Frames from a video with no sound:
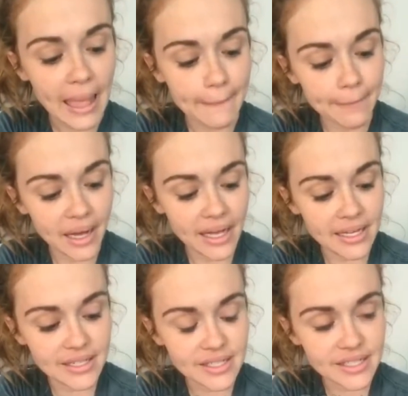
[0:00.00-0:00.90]

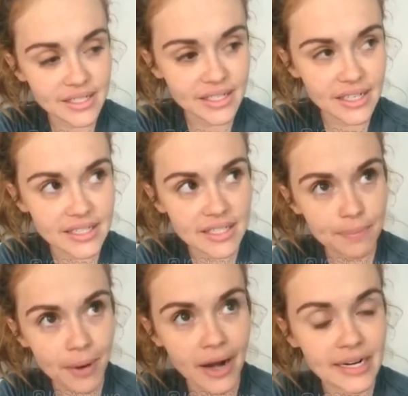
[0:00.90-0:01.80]
But it's a
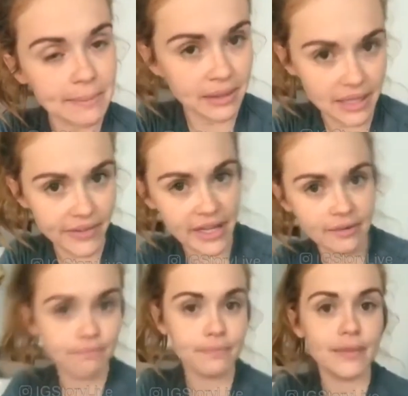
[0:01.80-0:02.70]
product I believe in.
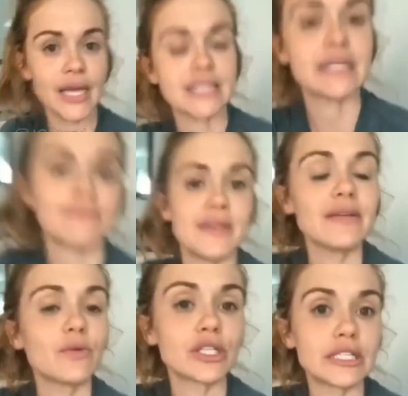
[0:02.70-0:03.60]
It's
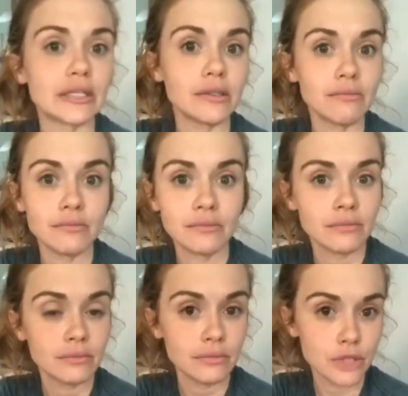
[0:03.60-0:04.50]
something we're still
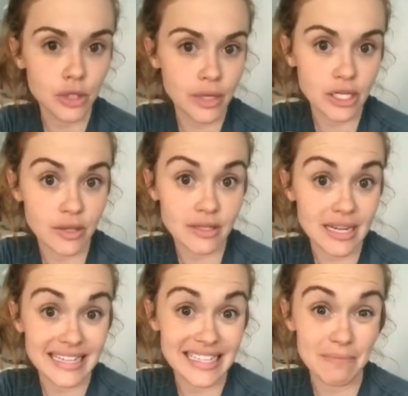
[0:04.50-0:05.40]
doing in
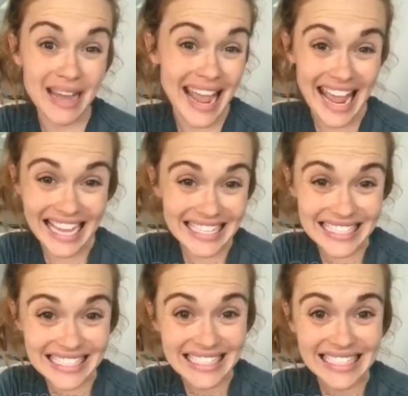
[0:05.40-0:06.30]
2018 by
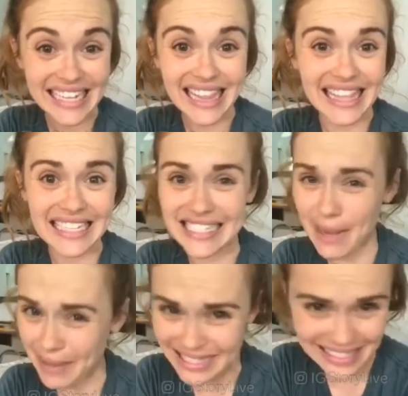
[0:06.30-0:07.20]
hand. That does not
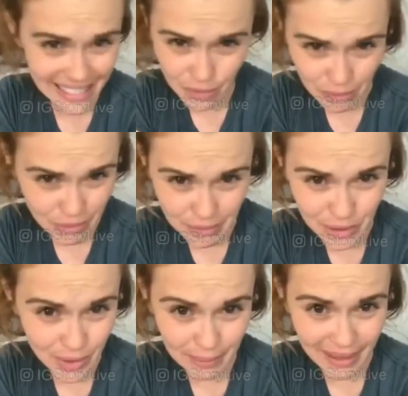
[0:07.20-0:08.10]
make sense we would be
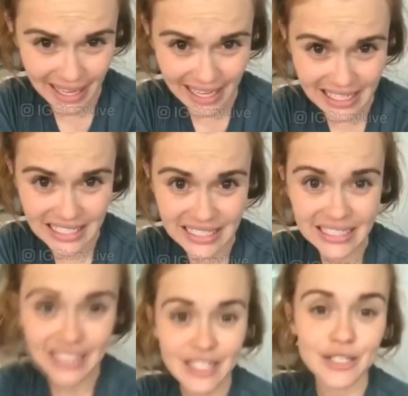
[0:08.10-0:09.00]
doing it by hand.
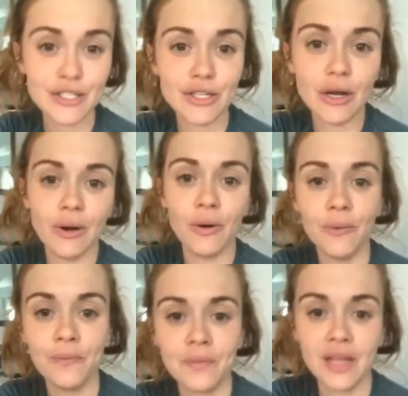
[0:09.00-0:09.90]
So
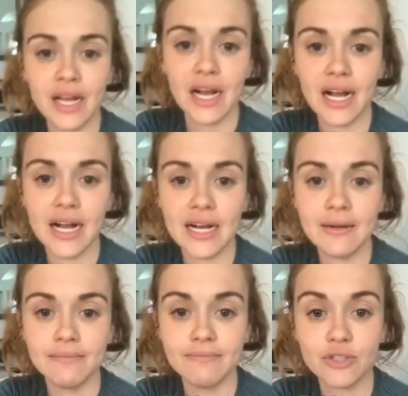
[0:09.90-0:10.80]

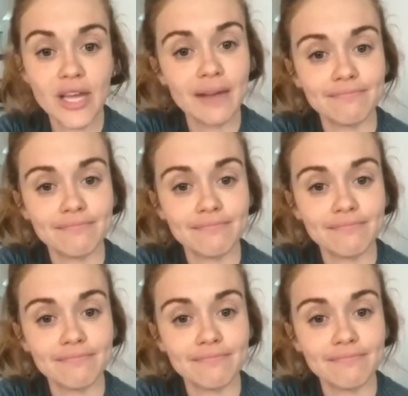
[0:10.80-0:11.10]
yeah,